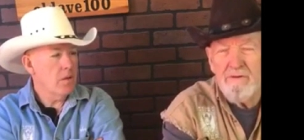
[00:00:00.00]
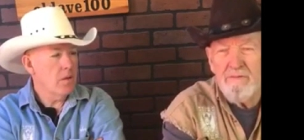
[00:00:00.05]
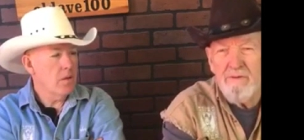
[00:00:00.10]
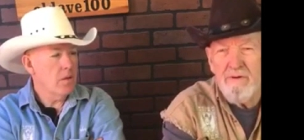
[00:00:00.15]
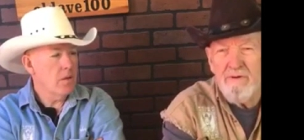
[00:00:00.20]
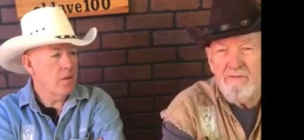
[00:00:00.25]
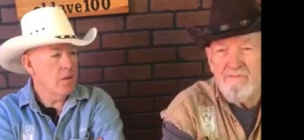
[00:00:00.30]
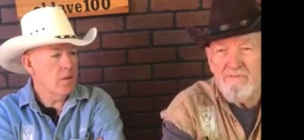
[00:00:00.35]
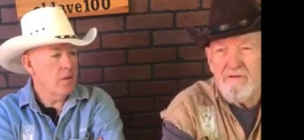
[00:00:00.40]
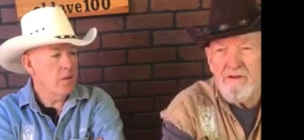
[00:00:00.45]
Speaker 1: a,
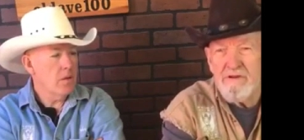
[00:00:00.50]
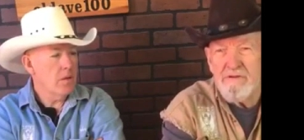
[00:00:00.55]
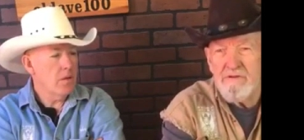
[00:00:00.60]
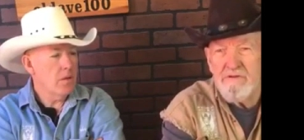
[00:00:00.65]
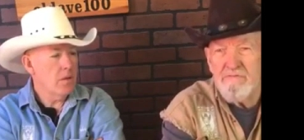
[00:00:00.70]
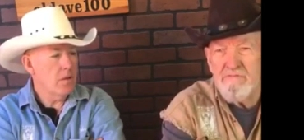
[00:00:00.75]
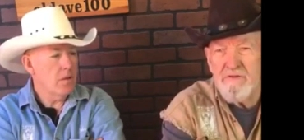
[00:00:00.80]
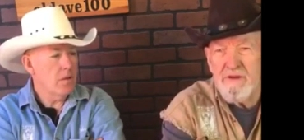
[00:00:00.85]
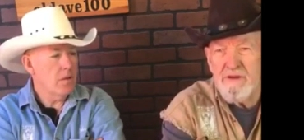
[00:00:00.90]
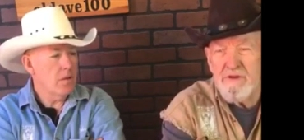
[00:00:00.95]
a
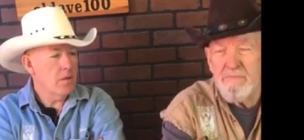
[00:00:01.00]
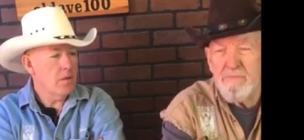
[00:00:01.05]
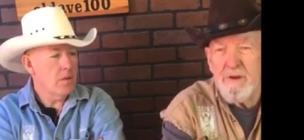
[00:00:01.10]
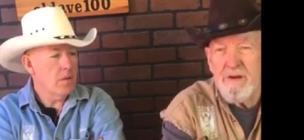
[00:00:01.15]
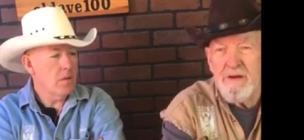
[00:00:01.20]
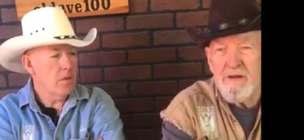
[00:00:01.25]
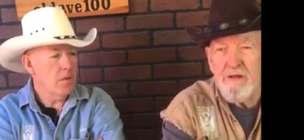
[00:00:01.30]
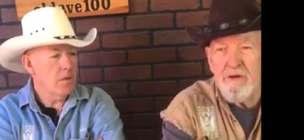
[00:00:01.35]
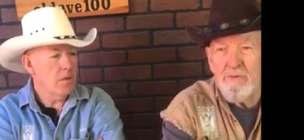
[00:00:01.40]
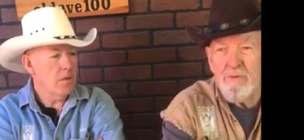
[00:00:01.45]
face-to-face
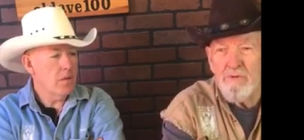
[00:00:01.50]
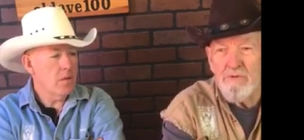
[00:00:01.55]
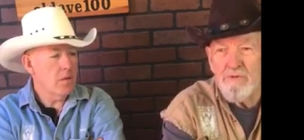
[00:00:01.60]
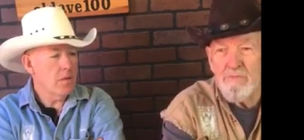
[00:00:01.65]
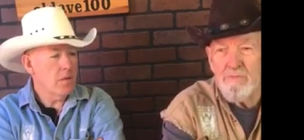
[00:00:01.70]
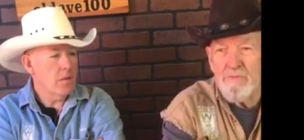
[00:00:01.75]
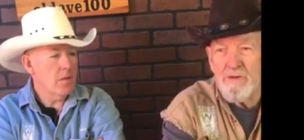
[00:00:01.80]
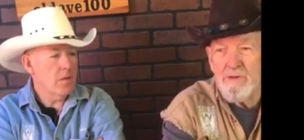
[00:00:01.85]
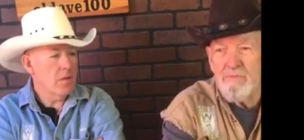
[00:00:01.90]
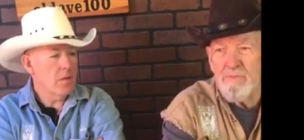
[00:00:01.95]
meeting with the
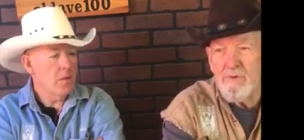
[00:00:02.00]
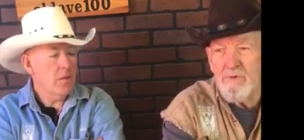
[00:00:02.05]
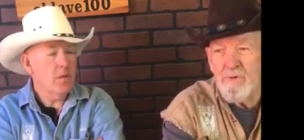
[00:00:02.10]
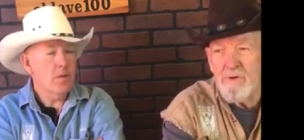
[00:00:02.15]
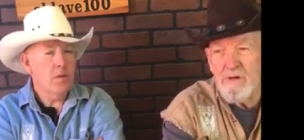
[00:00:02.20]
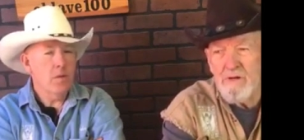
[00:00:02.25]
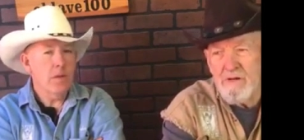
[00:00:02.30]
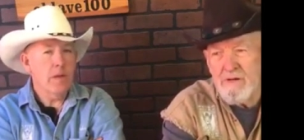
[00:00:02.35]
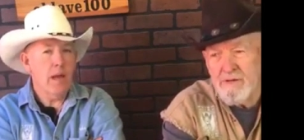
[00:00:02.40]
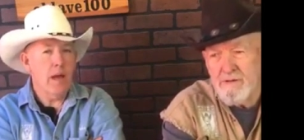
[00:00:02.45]

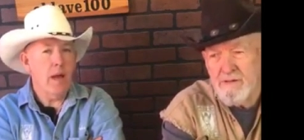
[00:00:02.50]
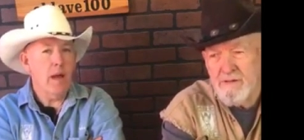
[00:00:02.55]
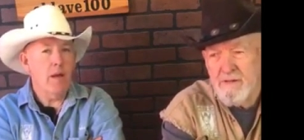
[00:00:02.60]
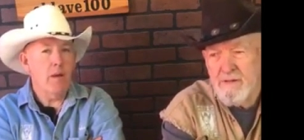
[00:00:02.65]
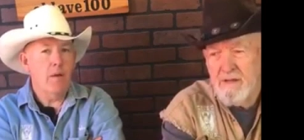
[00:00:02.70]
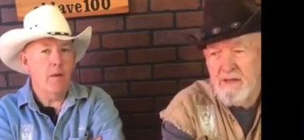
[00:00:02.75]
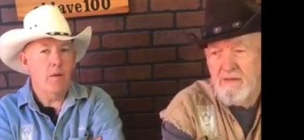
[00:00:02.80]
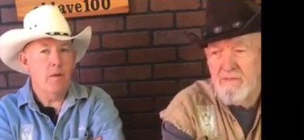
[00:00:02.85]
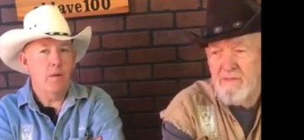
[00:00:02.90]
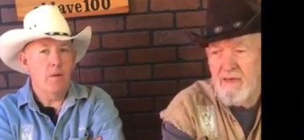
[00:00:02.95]
people. uh, Yeah.
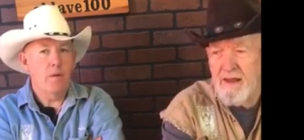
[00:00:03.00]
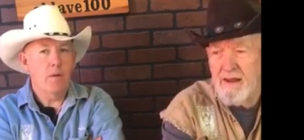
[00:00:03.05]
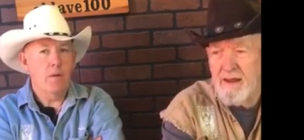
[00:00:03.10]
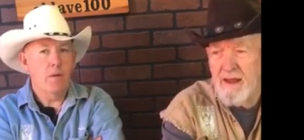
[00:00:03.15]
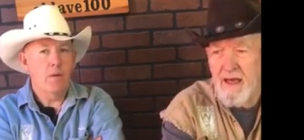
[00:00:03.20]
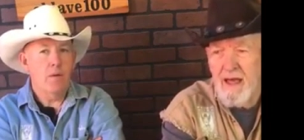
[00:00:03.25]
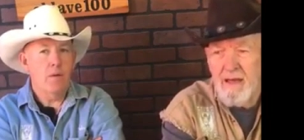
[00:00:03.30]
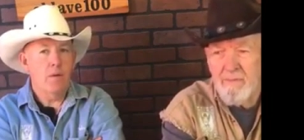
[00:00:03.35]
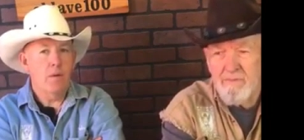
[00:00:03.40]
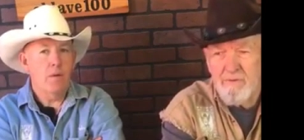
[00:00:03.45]
And that'll
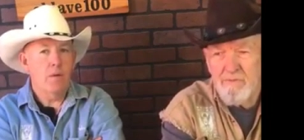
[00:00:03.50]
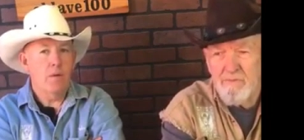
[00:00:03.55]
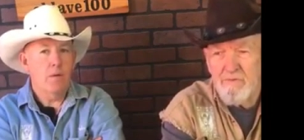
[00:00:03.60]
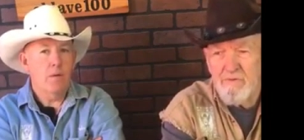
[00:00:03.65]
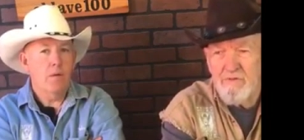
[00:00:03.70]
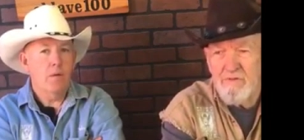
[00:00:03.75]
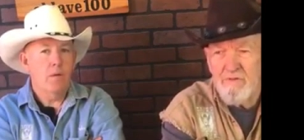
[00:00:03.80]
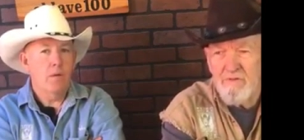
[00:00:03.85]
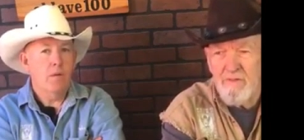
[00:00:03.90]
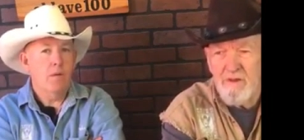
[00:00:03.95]
happen
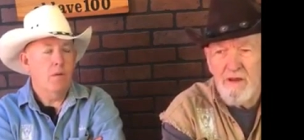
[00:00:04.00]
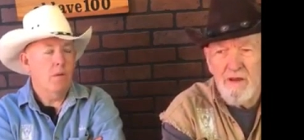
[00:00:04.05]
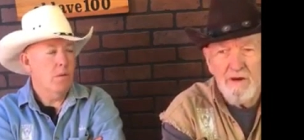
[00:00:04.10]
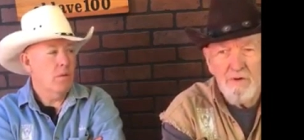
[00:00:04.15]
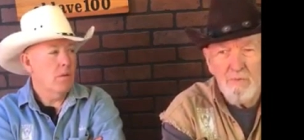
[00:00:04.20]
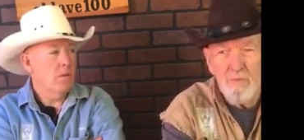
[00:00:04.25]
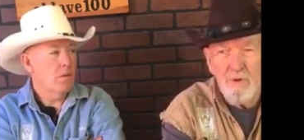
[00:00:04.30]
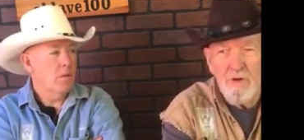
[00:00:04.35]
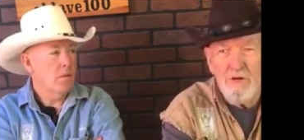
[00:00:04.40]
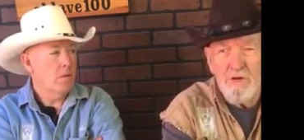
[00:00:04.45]
within the
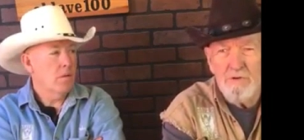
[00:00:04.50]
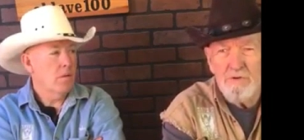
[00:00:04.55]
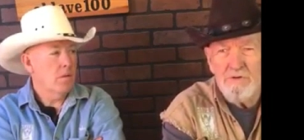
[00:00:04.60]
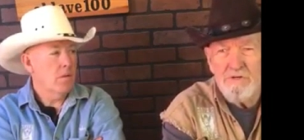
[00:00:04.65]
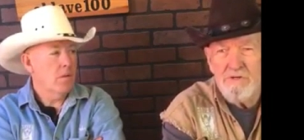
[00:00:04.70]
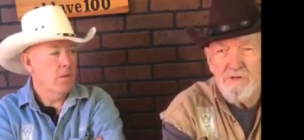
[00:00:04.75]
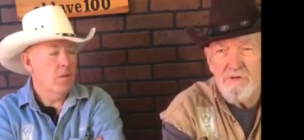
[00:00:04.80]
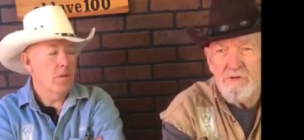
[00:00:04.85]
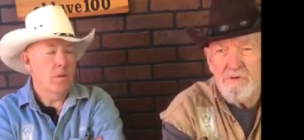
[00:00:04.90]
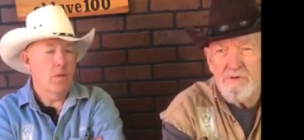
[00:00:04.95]
next week or
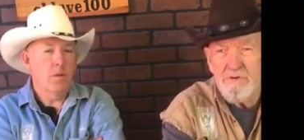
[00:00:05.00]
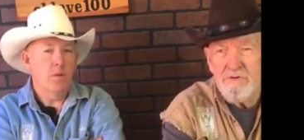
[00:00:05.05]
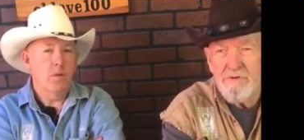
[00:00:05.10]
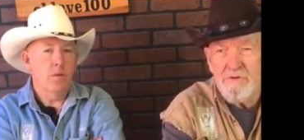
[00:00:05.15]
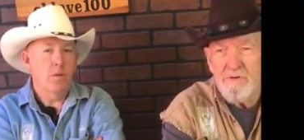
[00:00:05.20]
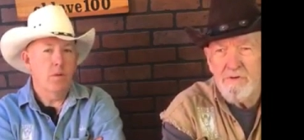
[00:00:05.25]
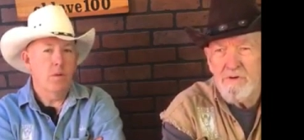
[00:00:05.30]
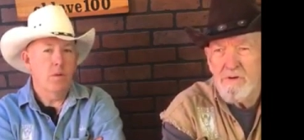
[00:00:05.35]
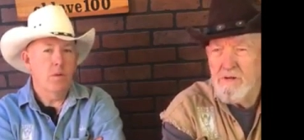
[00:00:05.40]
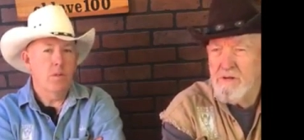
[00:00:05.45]
so,
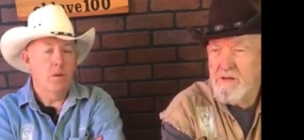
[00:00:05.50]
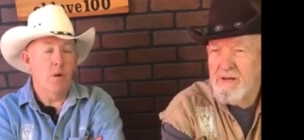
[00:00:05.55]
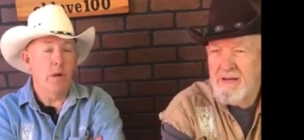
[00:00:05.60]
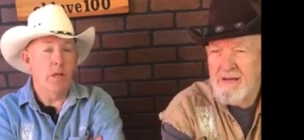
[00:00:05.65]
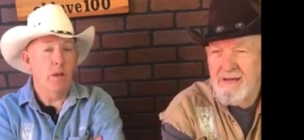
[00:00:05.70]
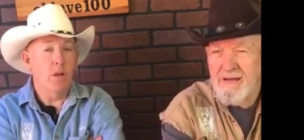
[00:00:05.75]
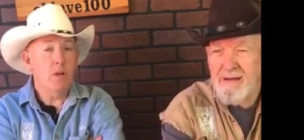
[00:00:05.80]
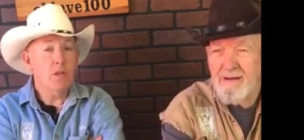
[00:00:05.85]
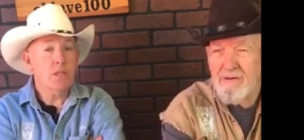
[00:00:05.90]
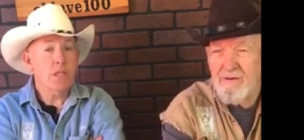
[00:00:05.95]
so. So
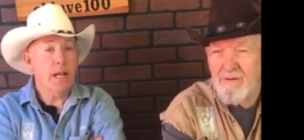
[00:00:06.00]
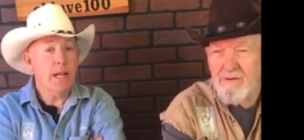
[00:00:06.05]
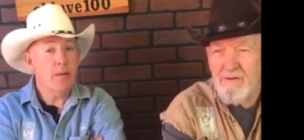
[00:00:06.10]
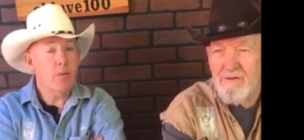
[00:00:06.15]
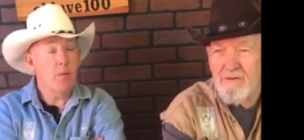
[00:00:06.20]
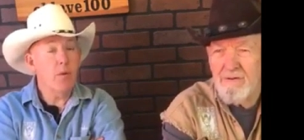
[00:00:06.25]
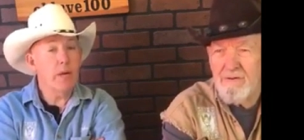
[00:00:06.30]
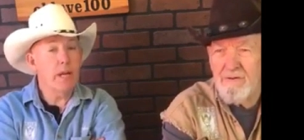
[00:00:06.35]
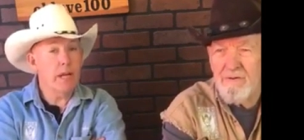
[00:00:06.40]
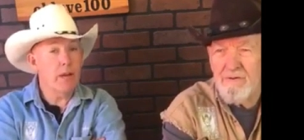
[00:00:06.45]
Speaker 2: it looks like
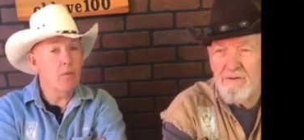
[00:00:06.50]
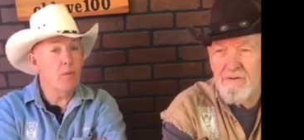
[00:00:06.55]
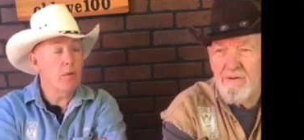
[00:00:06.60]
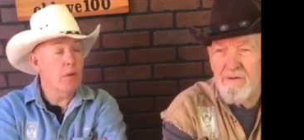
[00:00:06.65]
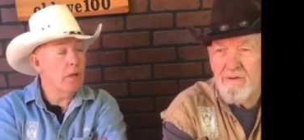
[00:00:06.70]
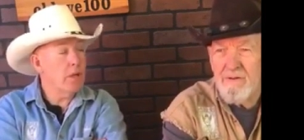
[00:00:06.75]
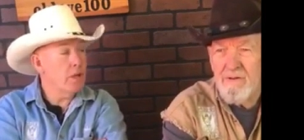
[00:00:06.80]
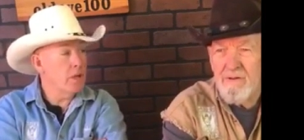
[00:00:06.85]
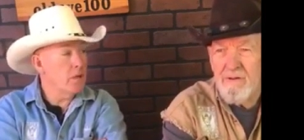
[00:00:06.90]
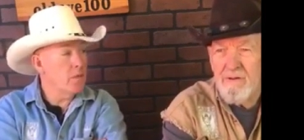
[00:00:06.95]
we're getting
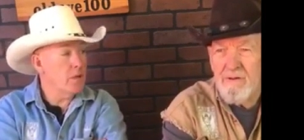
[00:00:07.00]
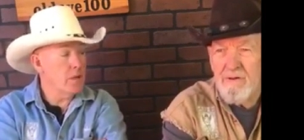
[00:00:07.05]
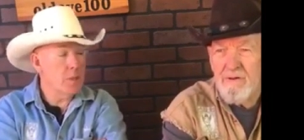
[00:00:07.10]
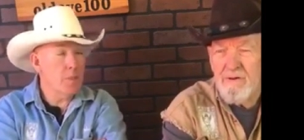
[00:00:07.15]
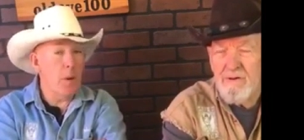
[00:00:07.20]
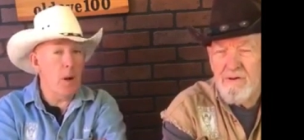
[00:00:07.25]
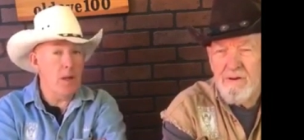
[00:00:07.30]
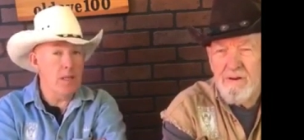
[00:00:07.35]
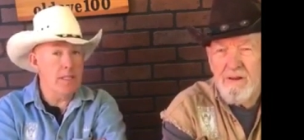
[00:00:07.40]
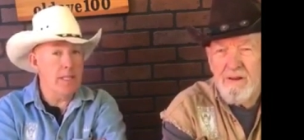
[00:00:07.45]
really good
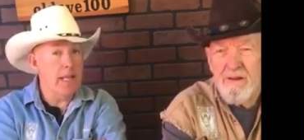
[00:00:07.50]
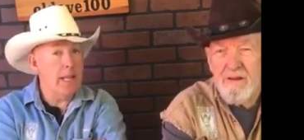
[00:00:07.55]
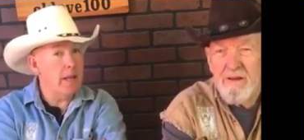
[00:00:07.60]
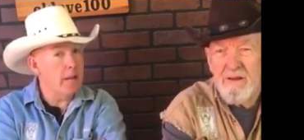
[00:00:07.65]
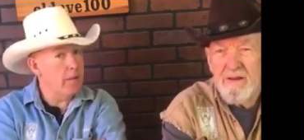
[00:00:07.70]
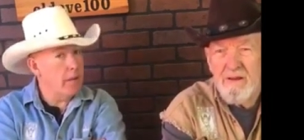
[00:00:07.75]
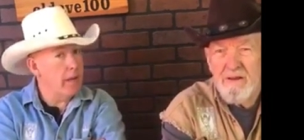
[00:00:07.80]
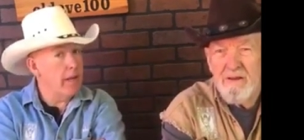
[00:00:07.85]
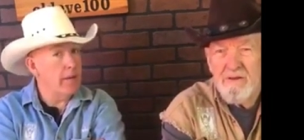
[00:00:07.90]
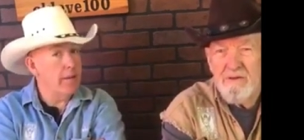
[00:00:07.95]
response. That it,